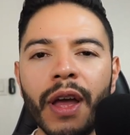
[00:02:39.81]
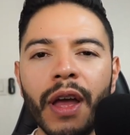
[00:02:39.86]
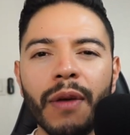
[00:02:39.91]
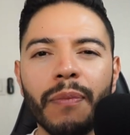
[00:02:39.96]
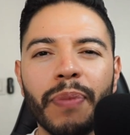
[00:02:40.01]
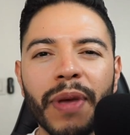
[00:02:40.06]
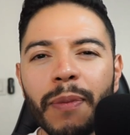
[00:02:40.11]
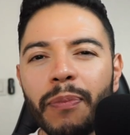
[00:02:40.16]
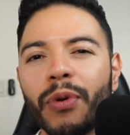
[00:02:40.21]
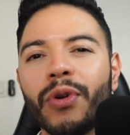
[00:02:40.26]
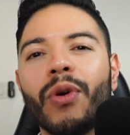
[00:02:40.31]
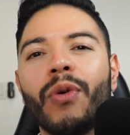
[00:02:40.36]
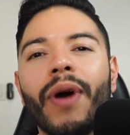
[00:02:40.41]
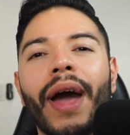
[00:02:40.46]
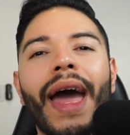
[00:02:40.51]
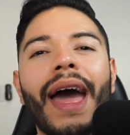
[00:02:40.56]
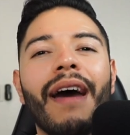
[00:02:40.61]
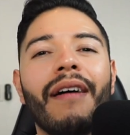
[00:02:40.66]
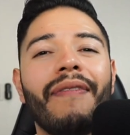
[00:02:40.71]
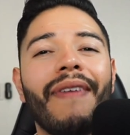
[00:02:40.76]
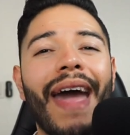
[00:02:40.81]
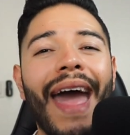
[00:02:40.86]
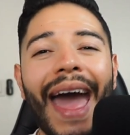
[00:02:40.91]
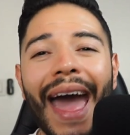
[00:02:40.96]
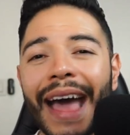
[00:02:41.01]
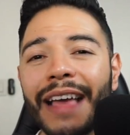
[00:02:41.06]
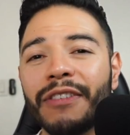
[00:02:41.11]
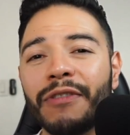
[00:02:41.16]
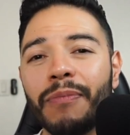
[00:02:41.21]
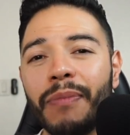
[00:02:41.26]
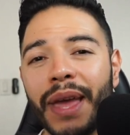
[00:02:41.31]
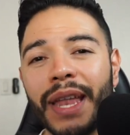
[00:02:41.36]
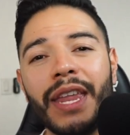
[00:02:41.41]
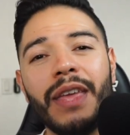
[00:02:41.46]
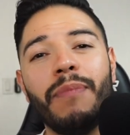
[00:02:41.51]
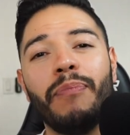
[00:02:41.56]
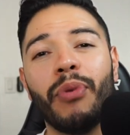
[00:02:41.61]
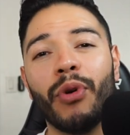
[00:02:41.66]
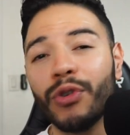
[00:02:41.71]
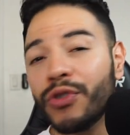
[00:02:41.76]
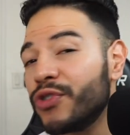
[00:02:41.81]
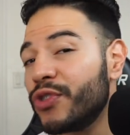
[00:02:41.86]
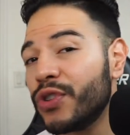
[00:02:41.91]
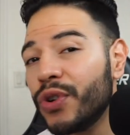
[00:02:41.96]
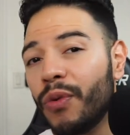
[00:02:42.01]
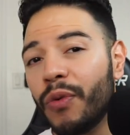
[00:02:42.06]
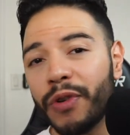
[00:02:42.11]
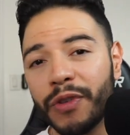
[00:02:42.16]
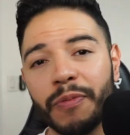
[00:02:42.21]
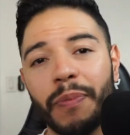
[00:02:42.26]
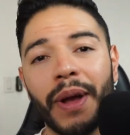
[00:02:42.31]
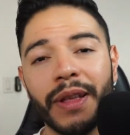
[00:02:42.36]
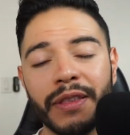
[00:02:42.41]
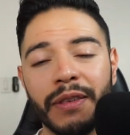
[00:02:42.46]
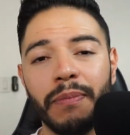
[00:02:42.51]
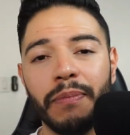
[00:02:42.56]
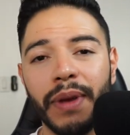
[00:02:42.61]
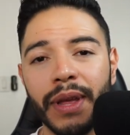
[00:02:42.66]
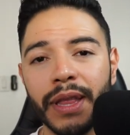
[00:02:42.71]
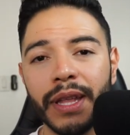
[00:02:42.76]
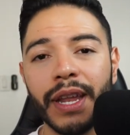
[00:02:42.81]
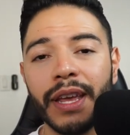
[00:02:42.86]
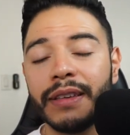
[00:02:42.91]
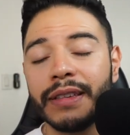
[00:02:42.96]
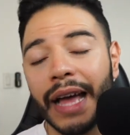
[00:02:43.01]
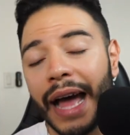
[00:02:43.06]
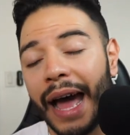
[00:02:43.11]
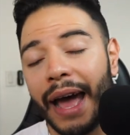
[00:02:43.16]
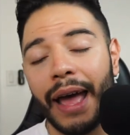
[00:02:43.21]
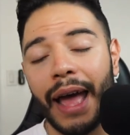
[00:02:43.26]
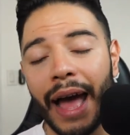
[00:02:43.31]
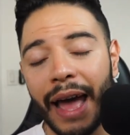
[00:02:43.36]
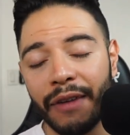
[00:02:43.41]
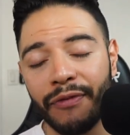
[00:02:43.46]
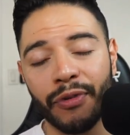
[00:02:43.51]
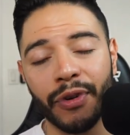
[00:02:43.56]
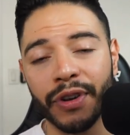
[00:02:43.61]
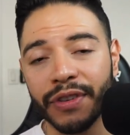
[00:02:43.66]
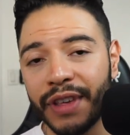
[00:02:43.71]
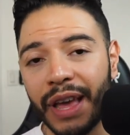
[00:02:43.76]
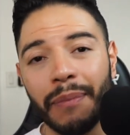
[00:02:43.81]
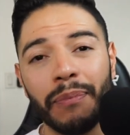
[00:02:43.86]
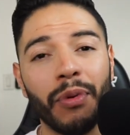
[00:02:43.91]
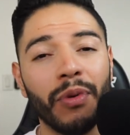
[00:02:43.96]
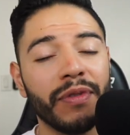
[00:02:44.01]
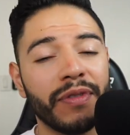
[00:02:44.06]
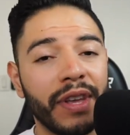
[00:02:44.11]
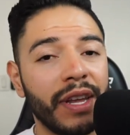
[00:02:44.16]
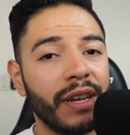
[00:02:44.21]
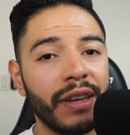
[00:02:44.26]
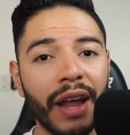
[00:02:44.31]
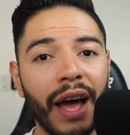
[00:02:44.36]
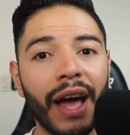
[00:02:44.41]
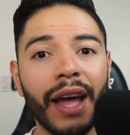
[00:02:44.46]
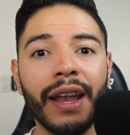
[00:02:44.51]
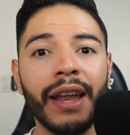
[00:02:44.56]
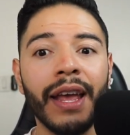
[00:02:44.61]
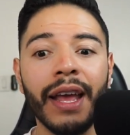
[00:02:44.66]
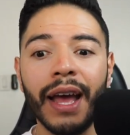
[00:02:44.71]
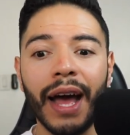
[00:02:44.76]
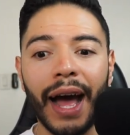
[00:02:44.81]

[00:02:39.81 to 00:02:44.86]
people don't have as many personal responsibilities. I, I, for example, did not.